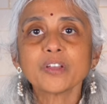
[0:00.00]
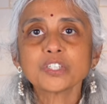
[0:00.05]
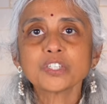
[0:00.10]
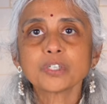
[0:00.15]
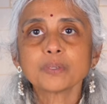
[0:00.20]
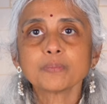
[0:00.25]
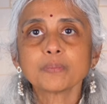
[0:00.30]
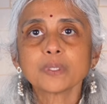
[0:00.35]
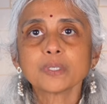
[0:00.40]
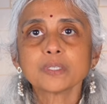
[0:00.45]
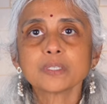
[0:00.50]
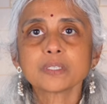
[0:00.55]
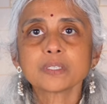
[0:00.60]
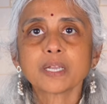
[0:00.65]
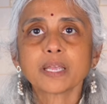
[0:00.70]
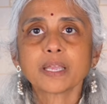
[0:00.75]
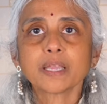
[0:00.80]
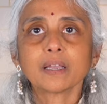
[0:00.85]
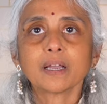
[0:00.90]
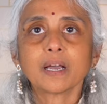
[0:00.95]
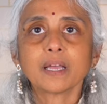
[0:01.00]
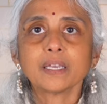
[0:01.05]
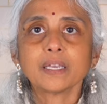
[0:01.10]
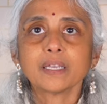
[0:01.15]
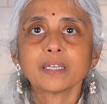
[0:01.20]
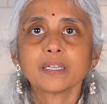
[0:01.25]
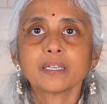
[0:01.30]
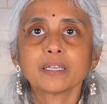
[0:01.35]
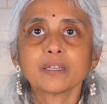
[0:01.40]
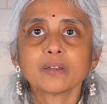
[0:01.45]
vegetables like
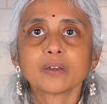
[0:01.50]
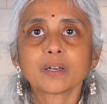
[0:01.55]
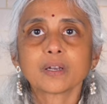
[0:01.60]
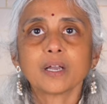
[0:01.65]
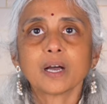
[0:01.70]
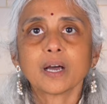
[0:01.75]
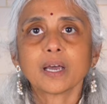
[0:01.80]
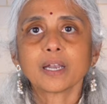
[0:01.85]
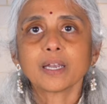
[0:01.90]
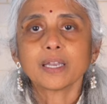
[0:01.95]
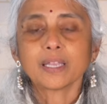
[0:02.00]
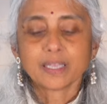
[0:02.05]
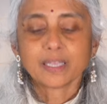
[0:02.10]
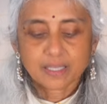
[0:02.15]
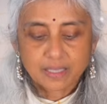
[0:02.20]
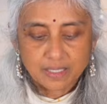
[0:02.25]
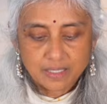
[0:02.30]
onion or garlic.